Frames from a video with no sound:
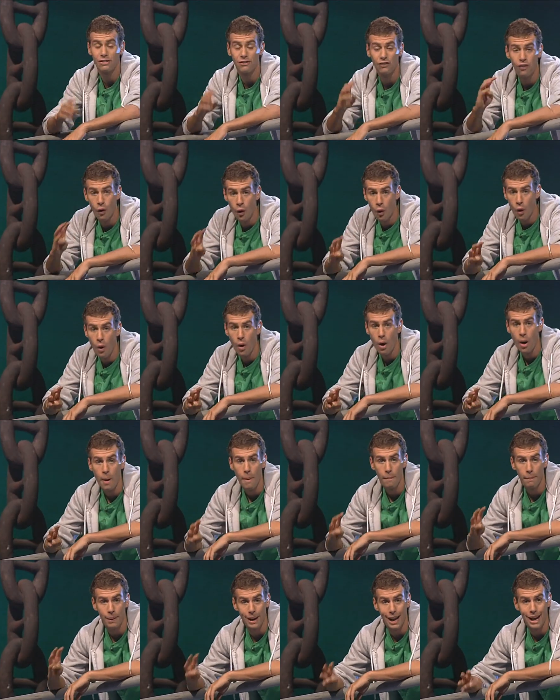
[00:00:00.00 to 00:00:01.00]
four
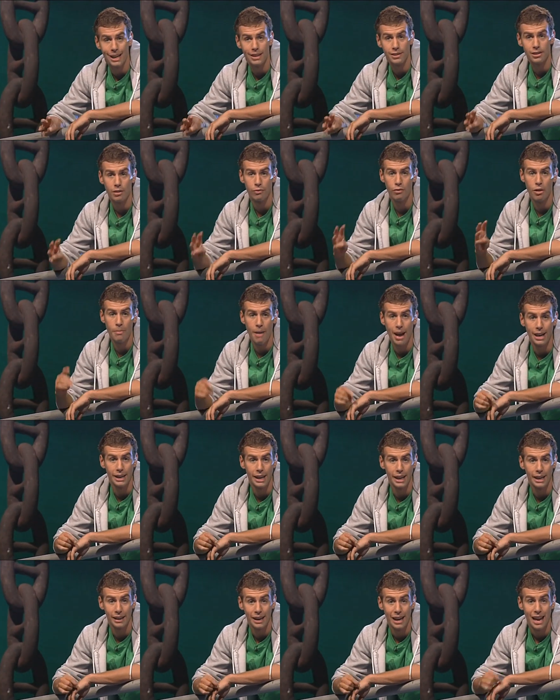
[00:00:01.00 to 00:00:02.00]
players
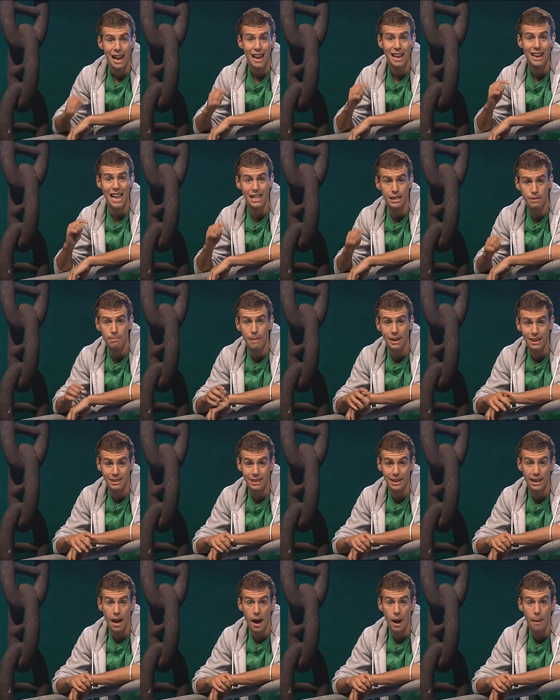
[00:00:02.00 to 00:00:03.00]
remaining. Let's
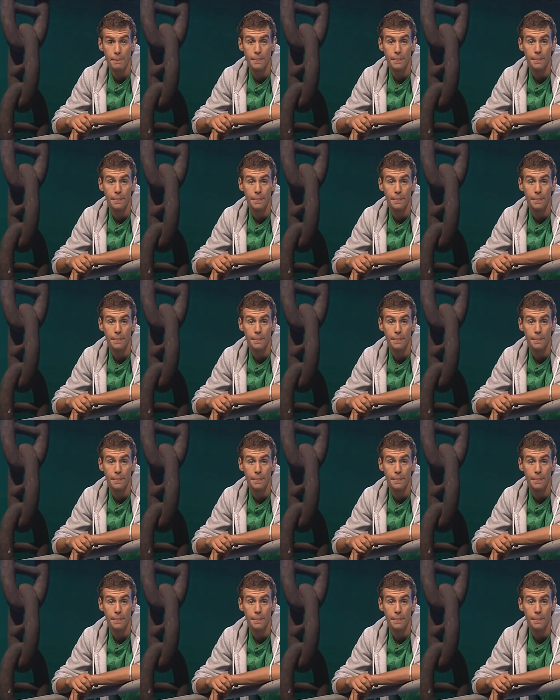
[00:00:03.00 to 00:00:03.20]
mix it up.